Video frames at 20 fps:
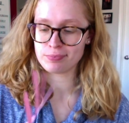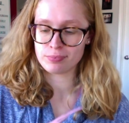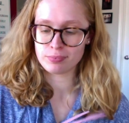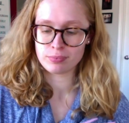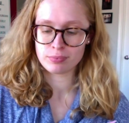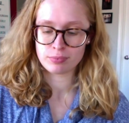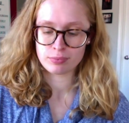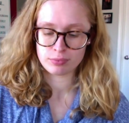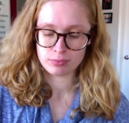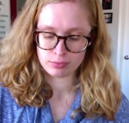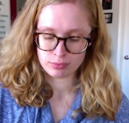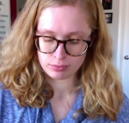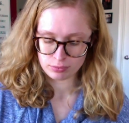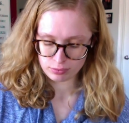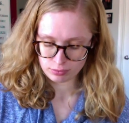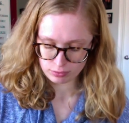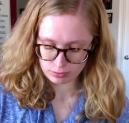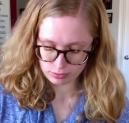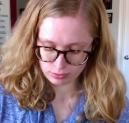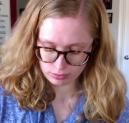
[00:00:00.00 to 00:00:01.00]

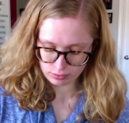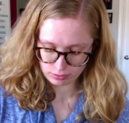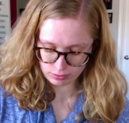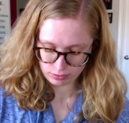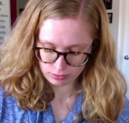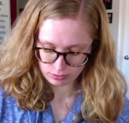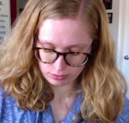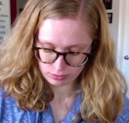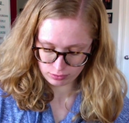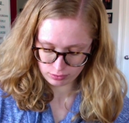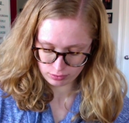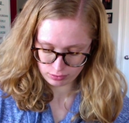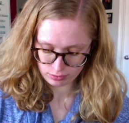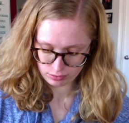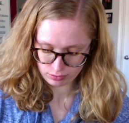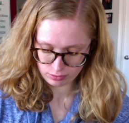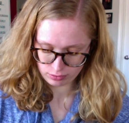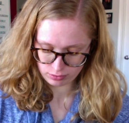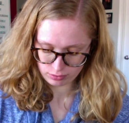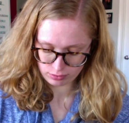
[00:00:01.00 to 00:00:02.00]

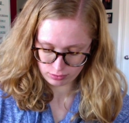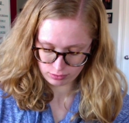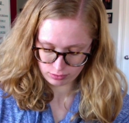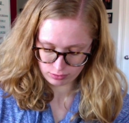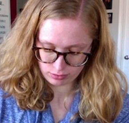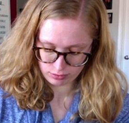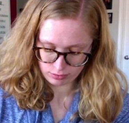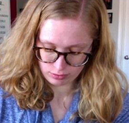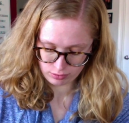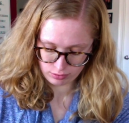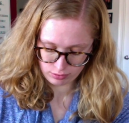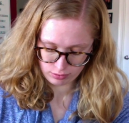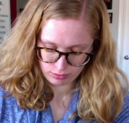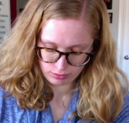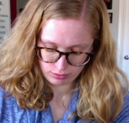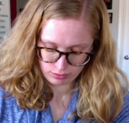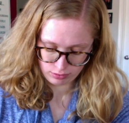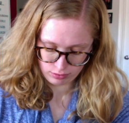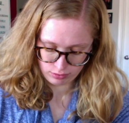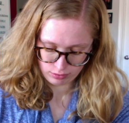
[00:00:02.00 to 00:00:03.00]

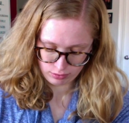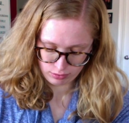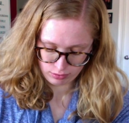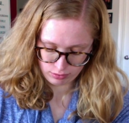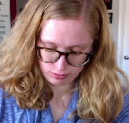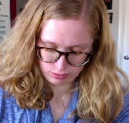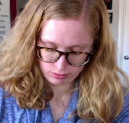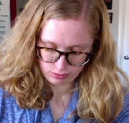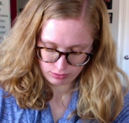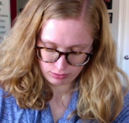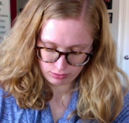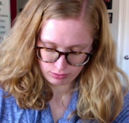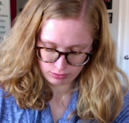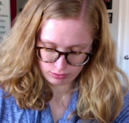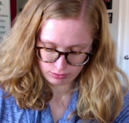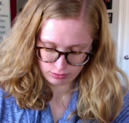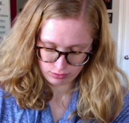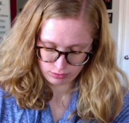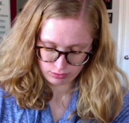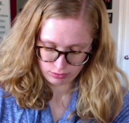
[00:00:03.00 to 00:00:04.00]

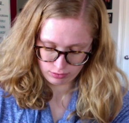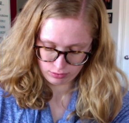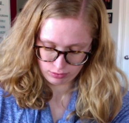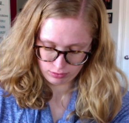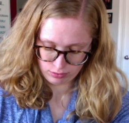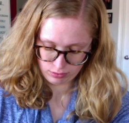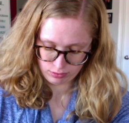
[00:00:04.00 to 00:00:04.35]
Nobody speaks.